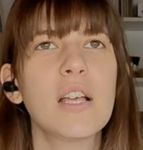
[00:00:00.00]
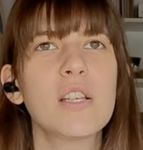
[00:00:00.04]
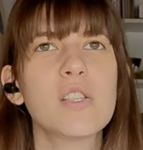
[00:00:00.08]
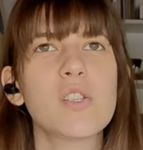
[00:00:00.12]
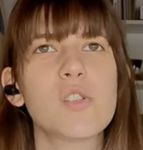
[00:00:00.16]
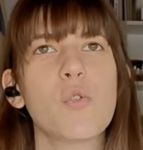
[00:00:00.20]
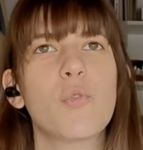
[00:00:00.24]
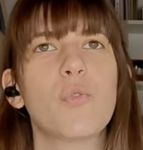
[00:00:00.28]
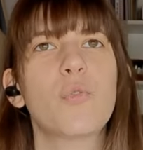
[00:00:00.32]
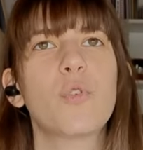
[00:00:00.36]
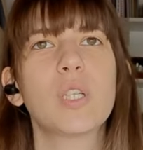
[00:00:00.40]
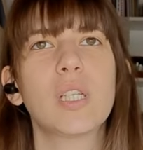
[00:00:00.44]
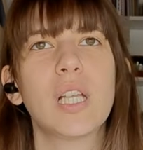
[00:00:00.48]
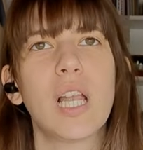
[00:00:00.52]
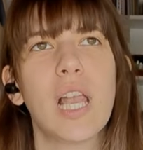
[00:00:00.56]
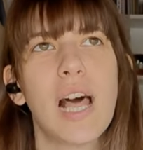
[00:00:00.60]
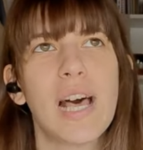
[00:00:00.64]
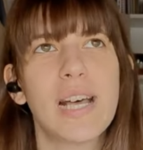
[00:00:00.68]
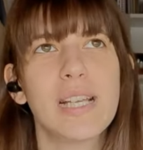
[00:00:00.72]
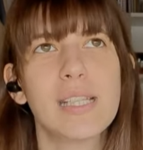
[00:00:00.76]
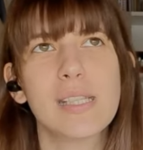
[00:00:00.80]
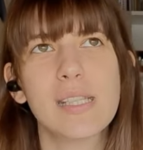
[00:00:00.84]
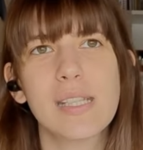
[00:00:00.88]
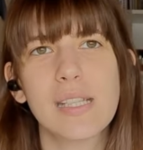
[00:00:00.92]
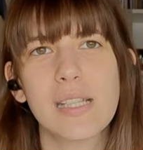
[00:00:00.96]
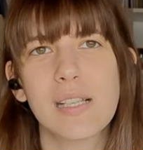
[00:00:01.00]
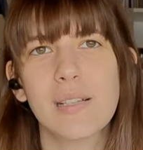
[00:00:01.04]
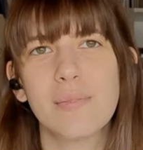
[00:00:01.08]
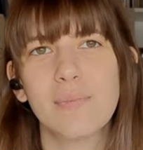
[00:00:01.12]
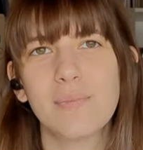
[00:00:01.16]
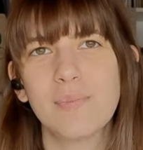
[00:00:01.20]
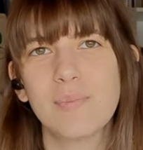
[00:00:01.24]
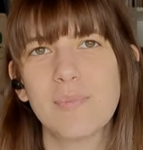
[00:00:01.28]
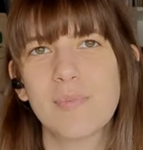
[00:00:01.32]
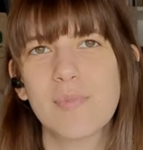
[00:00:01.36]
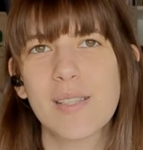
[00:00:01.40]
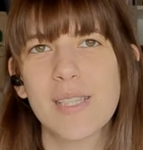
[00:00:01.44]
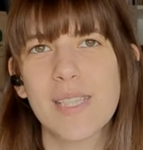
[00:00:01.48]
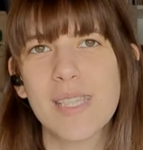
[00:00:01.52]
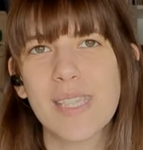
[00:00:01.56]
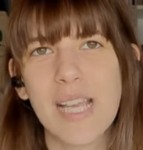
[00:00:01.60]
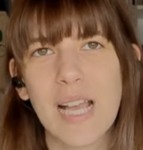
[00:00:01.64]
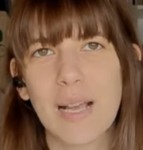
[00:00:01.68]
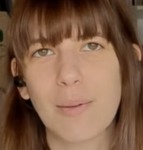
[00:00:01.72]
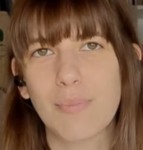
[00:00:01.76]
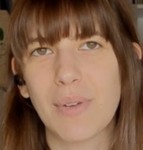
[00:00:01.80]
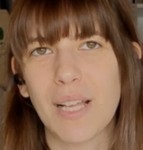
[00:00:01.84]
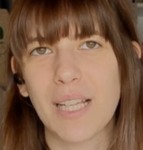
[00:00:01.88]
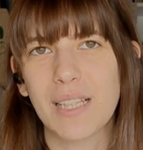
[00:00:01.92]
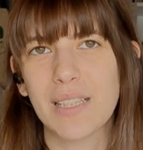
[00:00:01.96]
So for the last
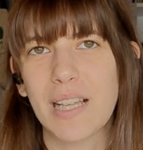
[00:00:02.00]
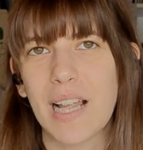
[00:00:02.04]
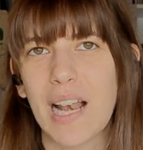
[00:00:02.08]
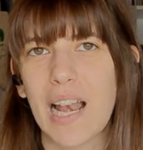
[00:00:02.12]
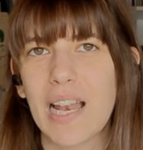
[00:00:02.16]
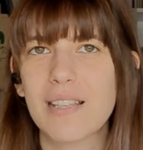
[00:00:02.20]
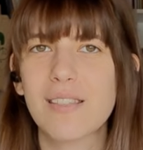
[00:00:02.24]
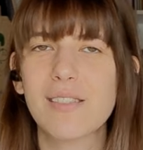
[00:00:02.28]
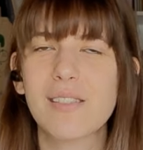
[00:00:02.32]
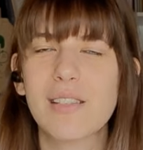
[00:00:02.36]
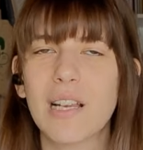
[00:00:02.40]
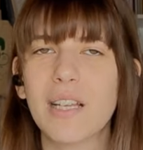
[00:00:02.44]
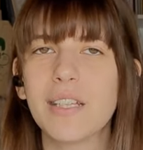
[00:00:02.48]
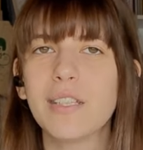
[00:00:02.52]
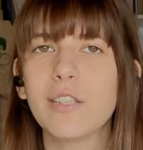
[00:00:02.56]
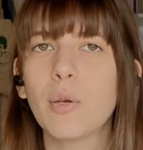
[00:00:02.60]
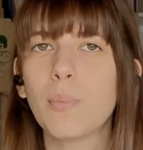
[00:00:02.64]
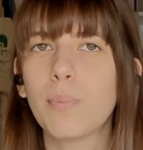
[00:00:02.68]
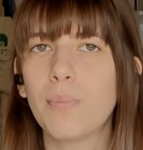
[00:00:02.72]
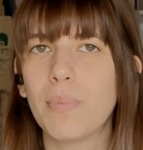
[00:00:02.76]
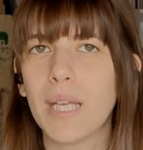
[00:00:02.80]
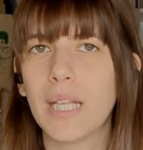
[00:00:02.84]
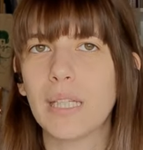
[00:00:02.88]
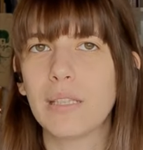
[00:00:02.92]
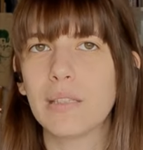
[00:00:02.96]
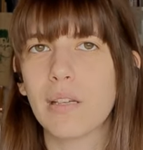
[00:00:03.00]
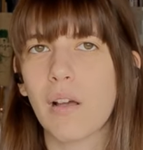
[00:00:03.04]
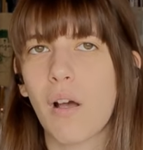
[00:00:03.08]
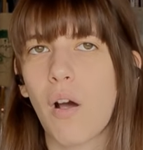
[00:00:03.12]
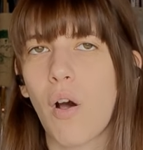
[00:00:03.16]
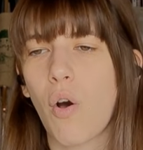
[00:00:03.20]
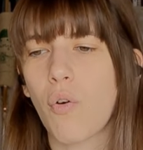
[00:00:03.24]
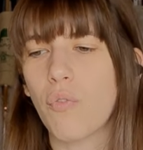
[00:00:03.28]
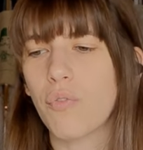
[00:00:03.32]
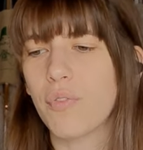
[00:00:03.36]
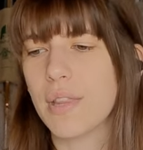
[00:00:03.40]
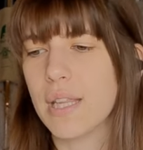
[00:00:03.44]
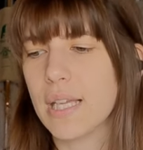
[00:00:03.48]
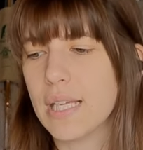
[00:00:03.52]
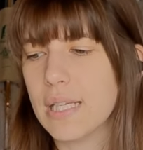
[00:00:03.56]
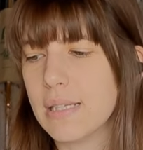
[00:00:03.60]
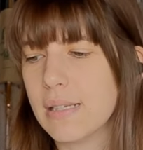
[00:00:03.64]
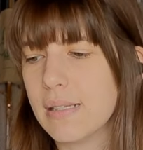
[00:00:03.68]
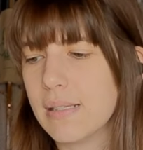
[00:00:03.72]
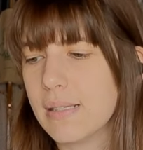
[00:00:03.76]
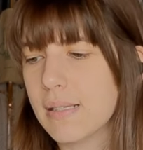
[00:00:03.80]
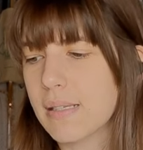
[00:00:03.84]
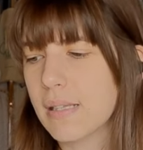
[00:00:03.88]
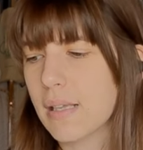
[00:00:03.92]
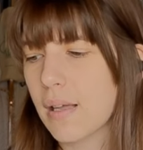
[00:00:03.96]
segment, the last little bit of
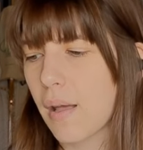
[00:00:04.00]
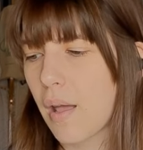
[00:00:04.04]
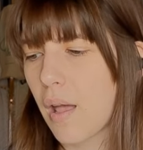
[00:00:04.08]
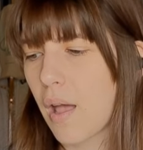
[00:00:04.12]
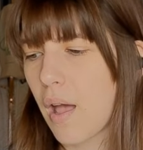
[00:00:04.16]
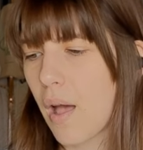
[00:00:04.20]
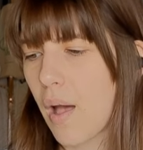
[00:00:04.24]
this